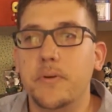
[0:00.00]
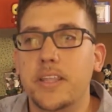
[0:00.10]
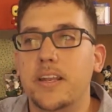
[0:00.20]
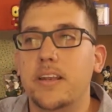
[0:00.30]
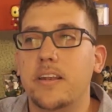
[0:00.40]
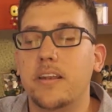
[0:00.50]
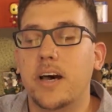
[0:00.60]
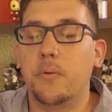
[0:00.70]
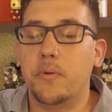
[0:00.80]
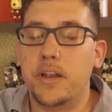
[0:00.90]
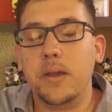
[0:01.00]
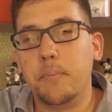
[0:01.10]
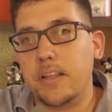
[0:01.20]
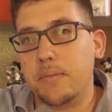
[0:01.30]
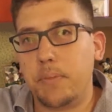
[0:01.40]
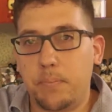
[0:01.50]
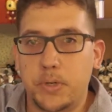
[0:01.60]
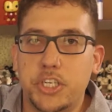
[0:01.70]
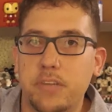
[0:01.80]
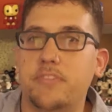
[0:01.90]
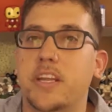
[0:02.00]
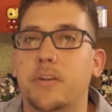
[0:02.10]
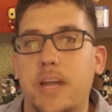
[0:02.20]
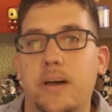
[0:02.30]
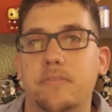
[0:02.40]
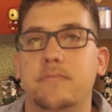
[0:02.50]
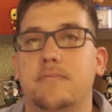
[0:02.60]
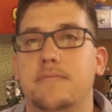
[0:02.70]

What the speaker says: with and not worry about the paper shifting around.